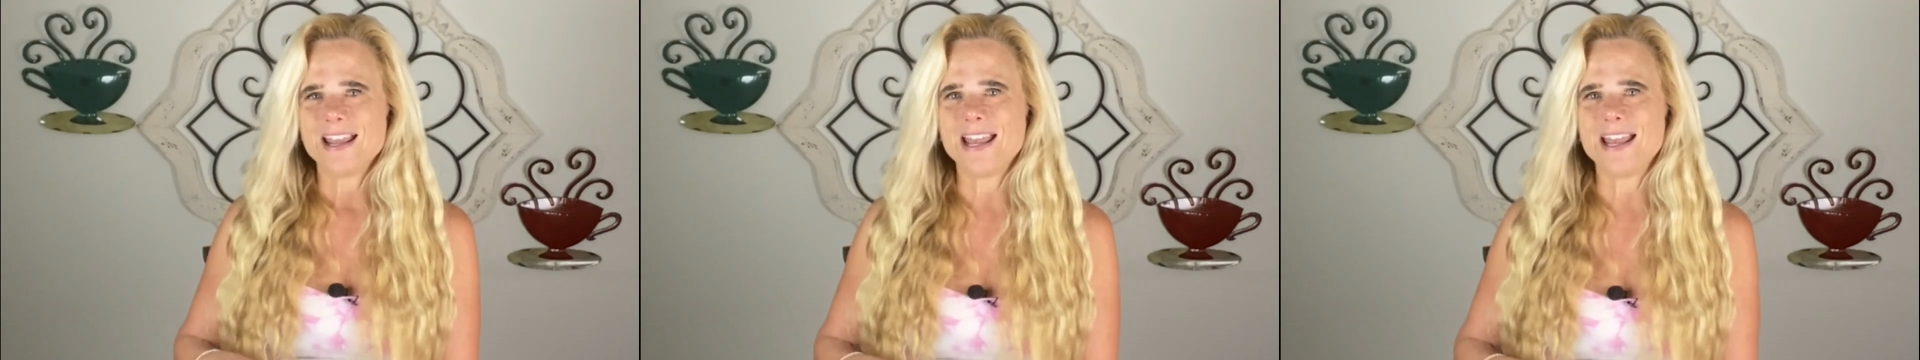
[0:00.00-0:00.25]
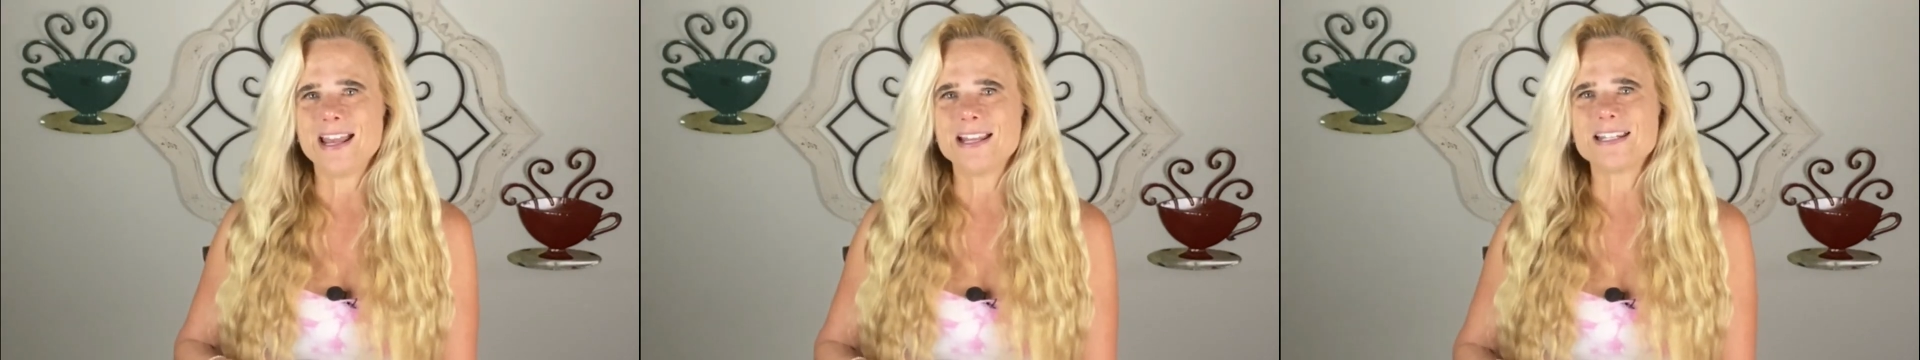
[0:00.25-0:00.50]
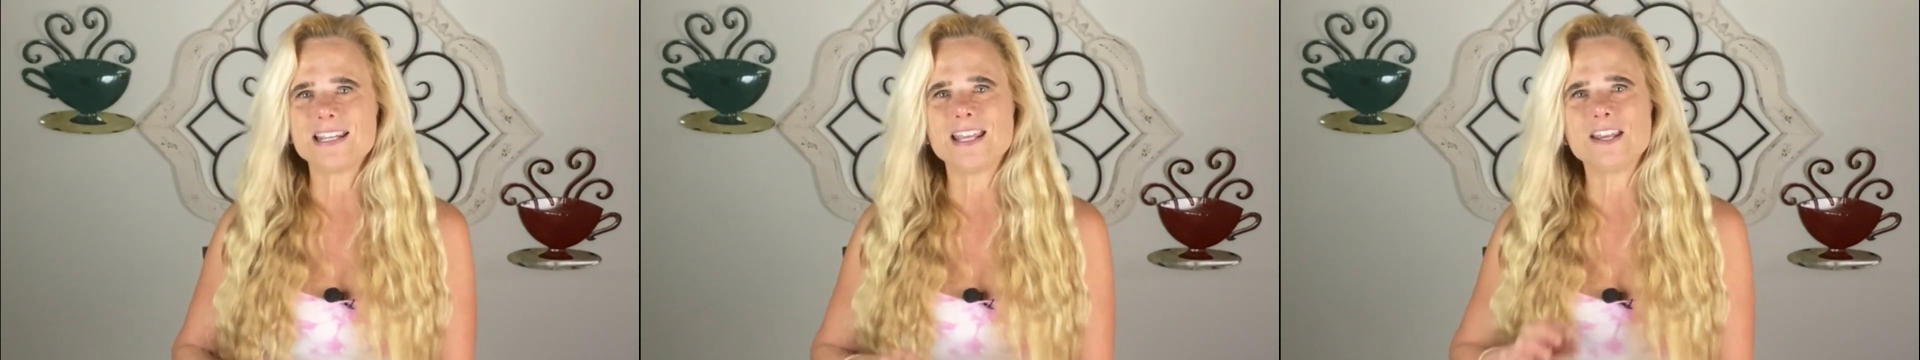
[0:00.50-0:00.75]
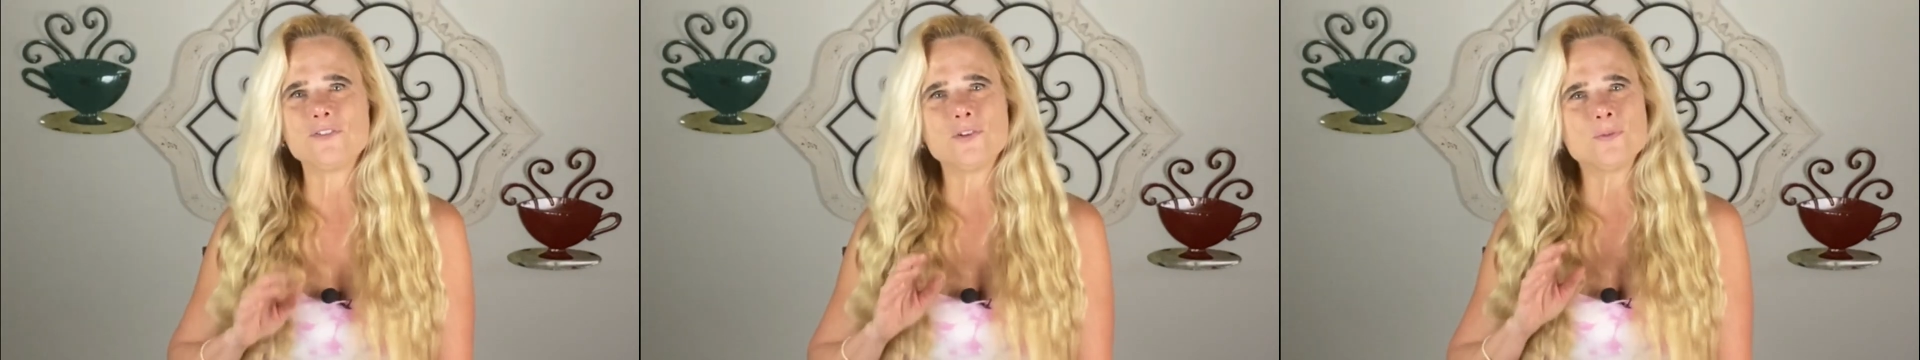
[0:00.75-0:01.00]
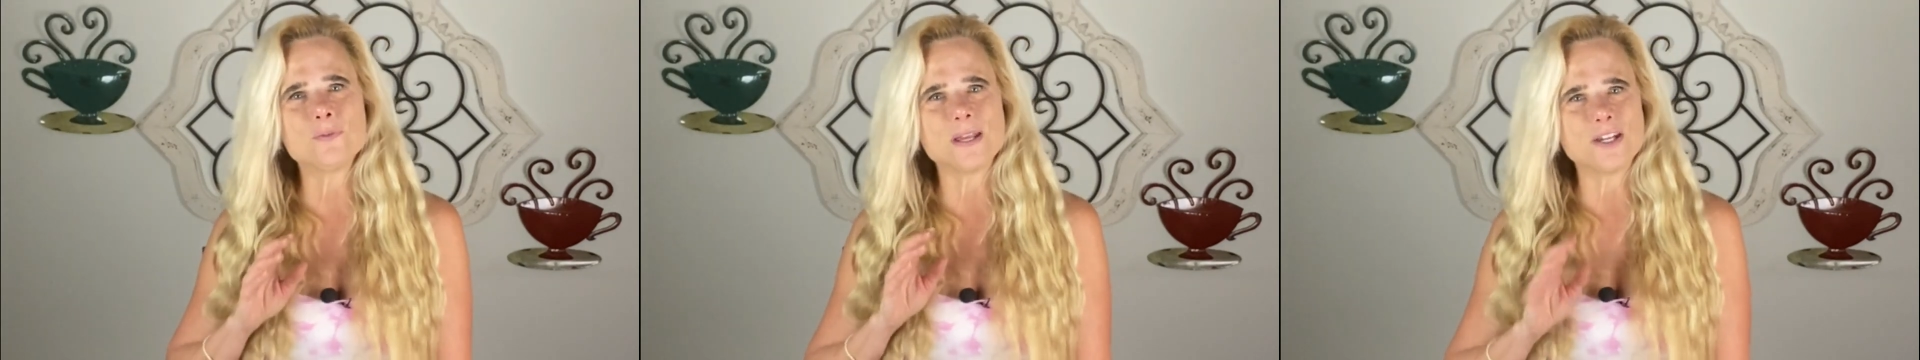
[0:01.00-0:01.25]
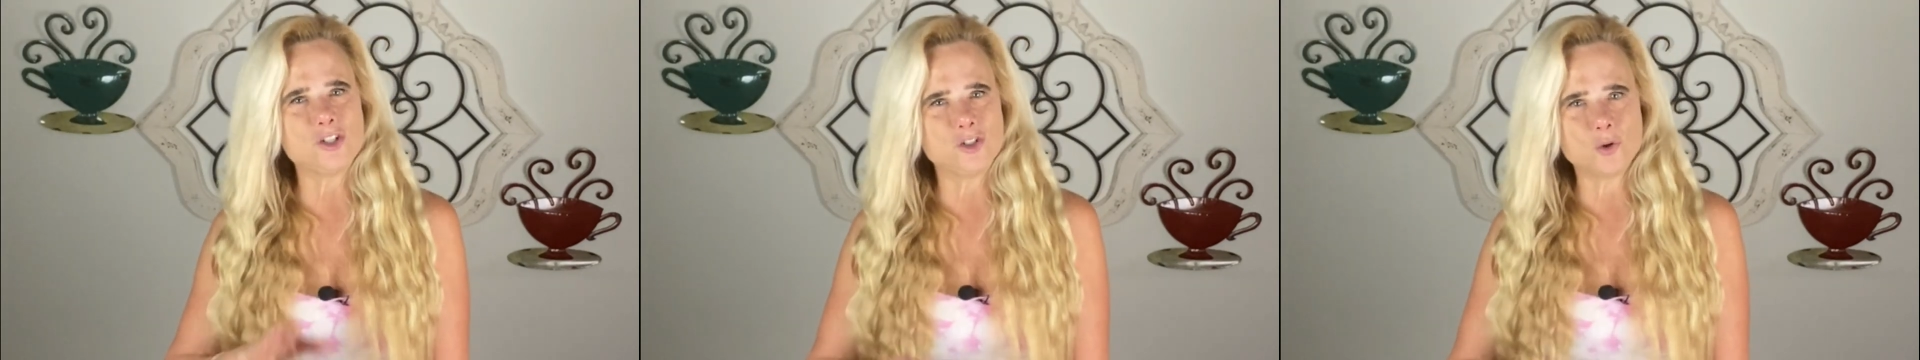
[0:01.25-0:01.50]
And if you
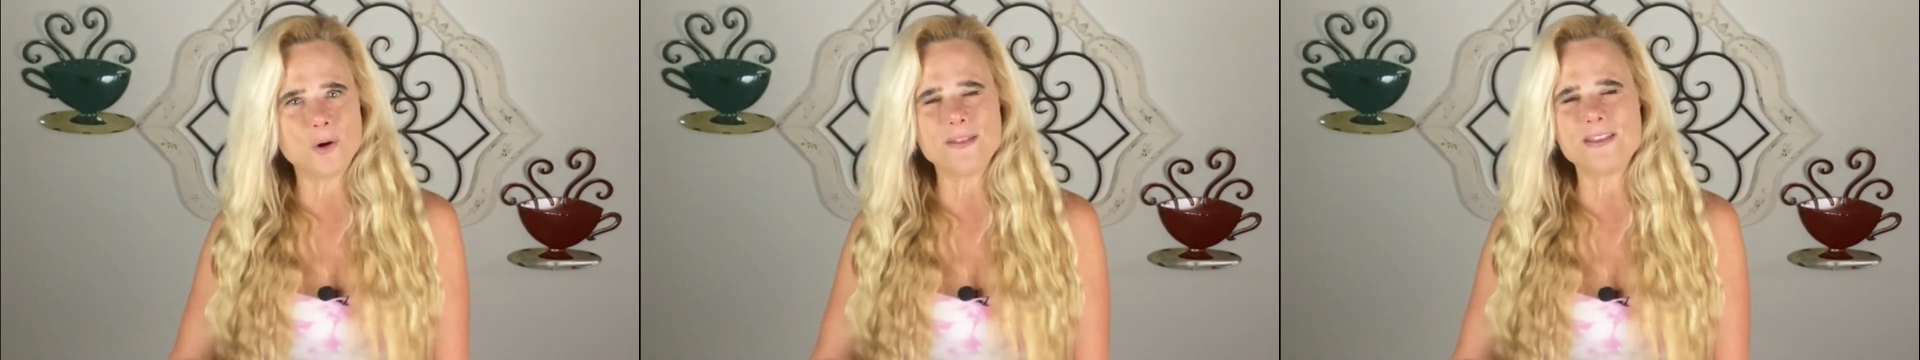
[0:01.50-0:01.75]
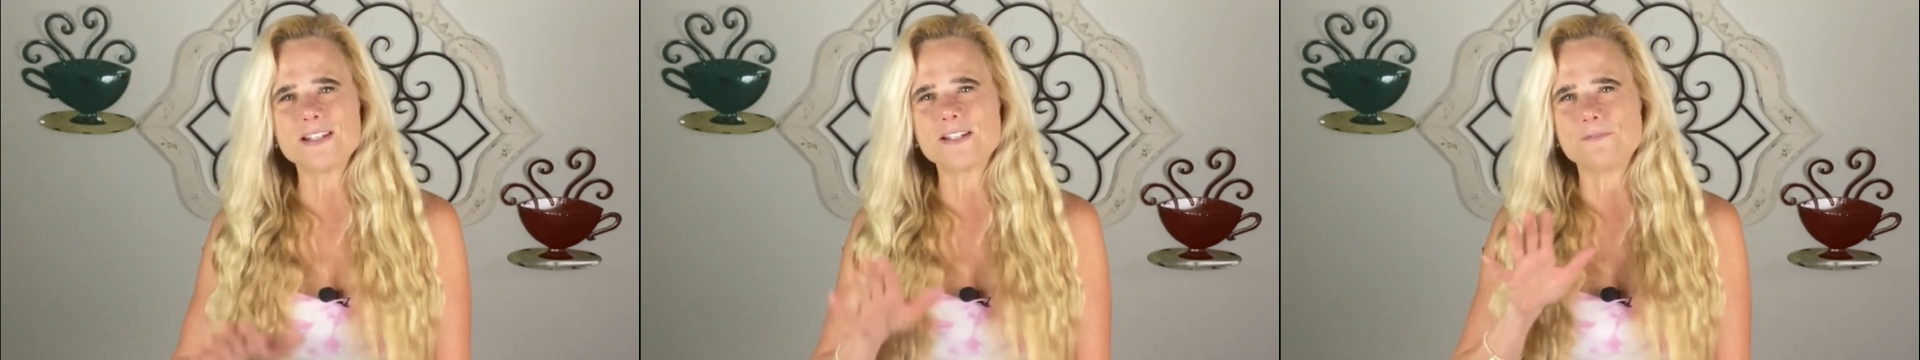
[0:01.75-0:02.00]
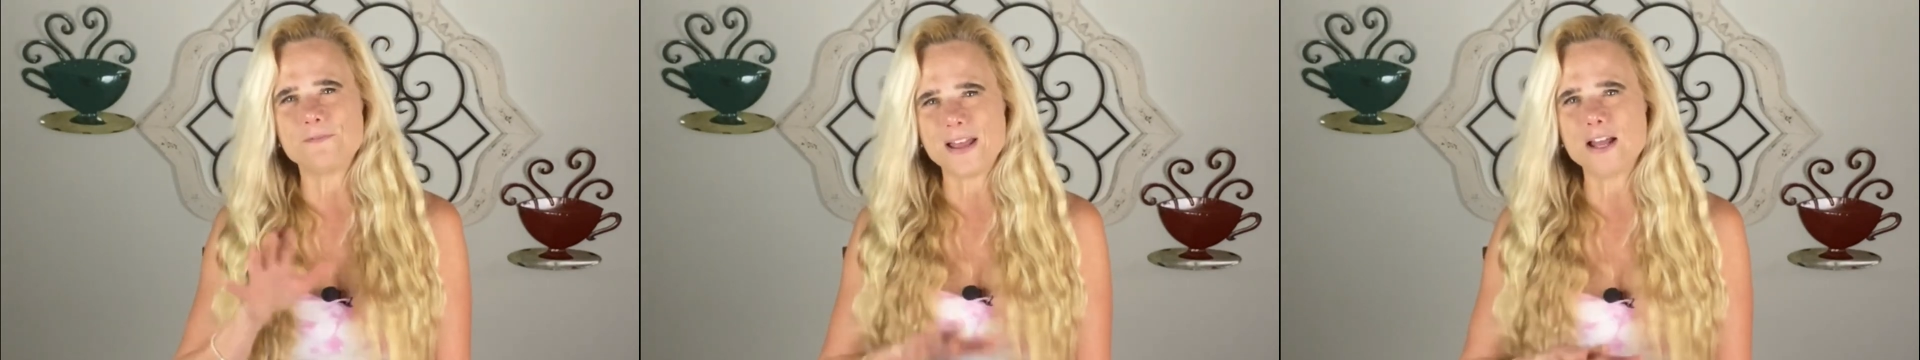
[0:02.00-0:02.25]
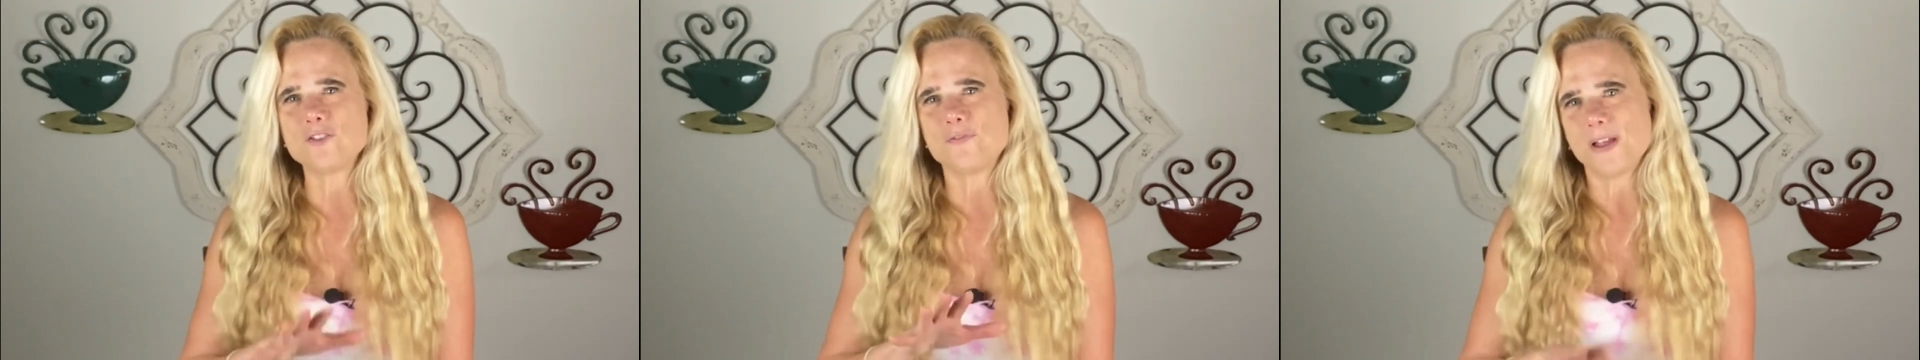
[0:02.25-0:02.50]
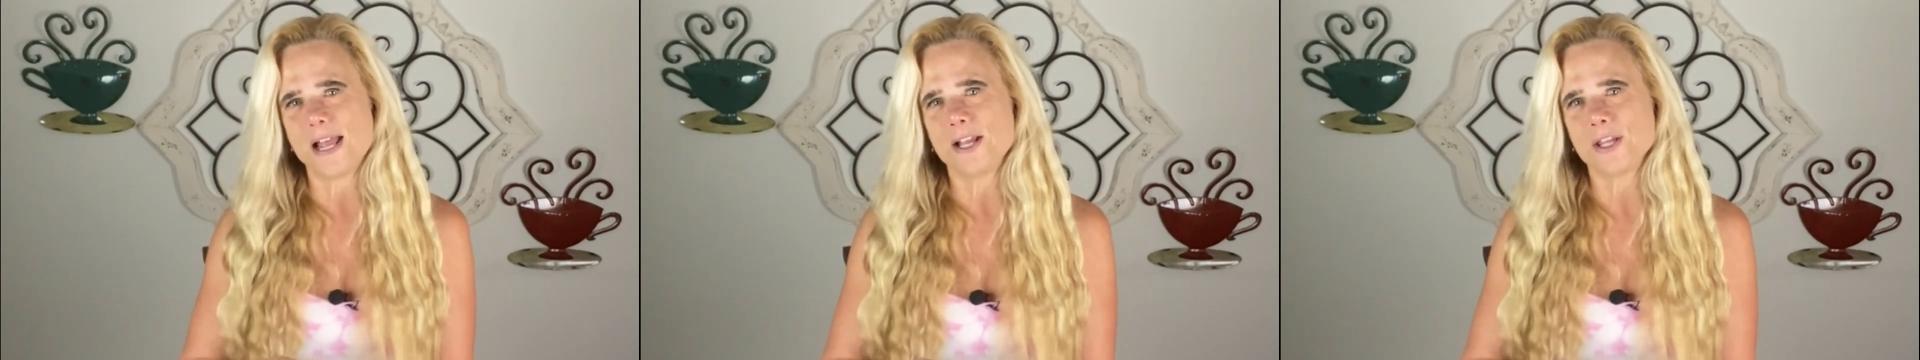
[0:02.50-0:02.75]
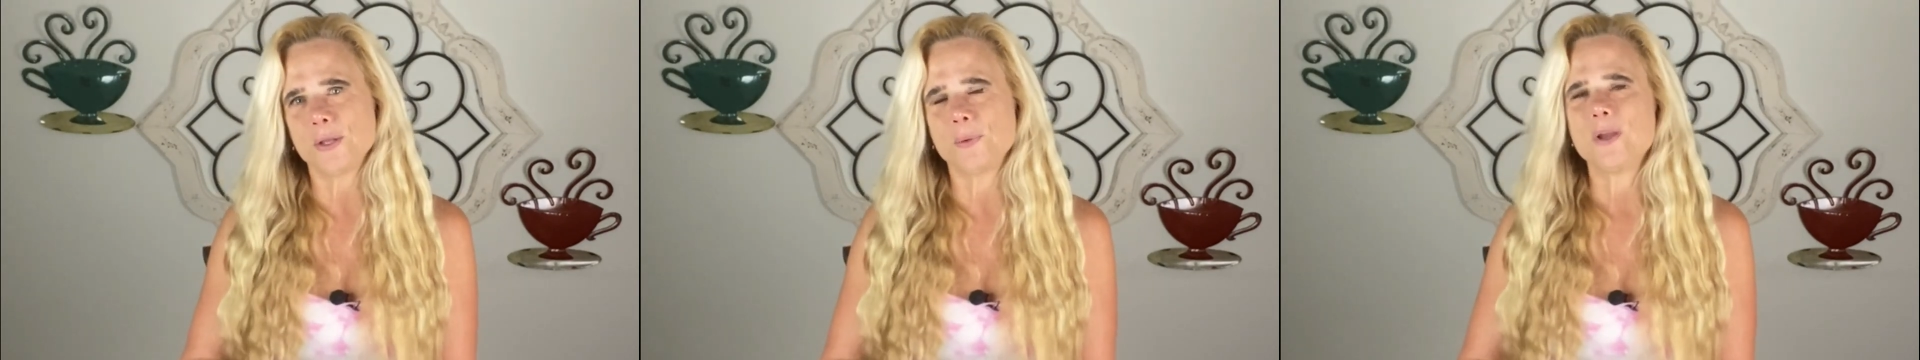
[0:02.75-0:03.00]
enjoyed this and found
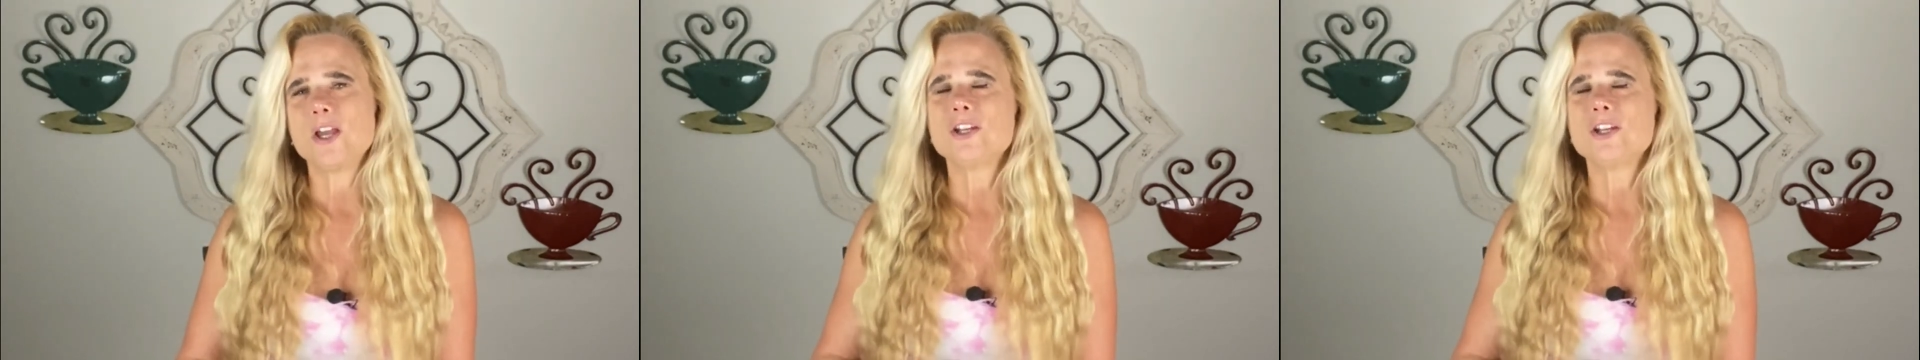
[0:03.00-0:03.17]
value,